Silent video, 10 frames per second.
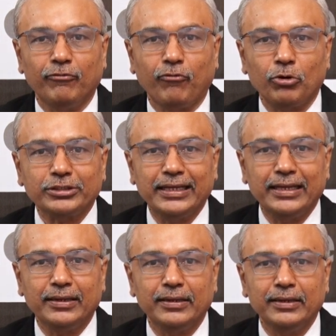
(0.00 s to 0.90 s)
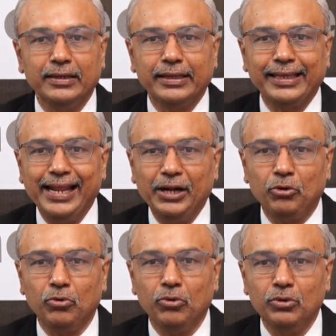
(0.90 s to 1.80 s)
forcing king
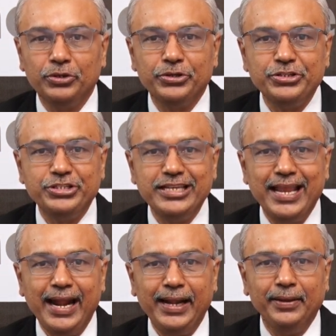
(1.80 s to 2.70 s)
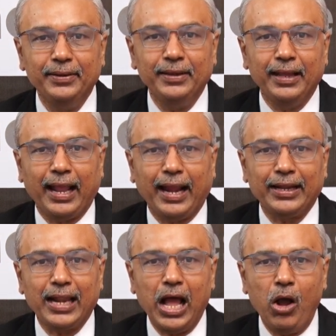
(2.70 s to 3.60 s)
to g8,
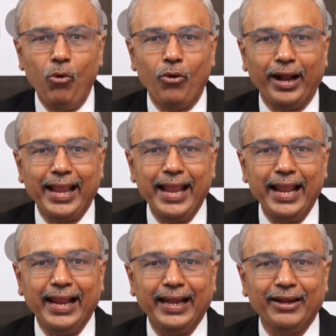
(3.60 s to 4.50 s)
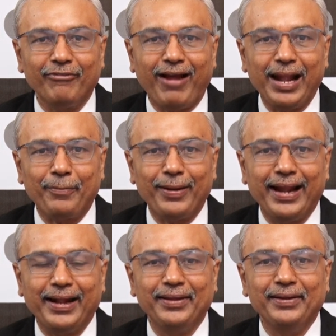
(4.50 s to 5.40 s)
and now again white
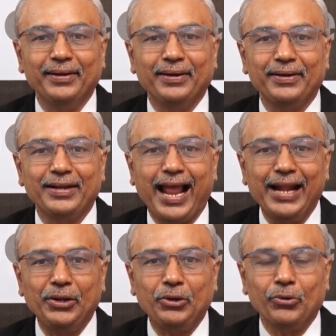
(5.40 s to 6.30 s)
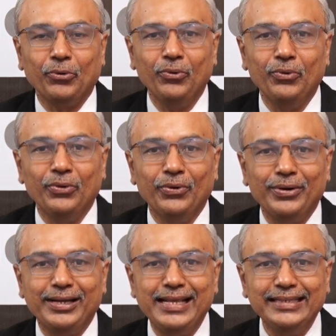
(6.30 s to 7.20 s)
played knight to
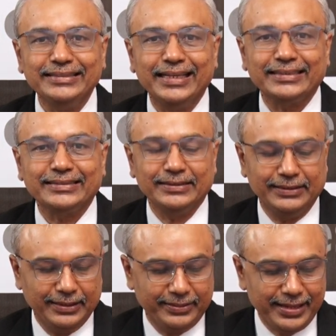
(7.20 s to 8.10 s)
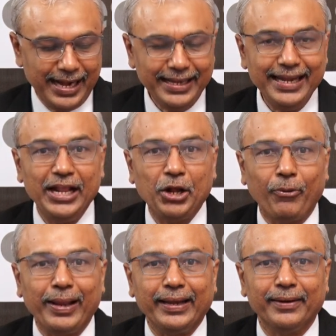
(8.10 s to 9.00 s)
d6, threatening
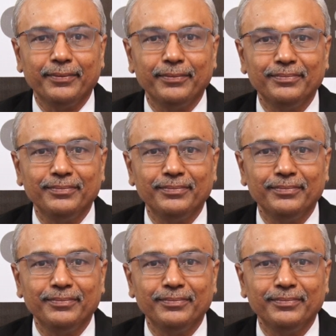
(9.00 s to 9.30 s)
queen.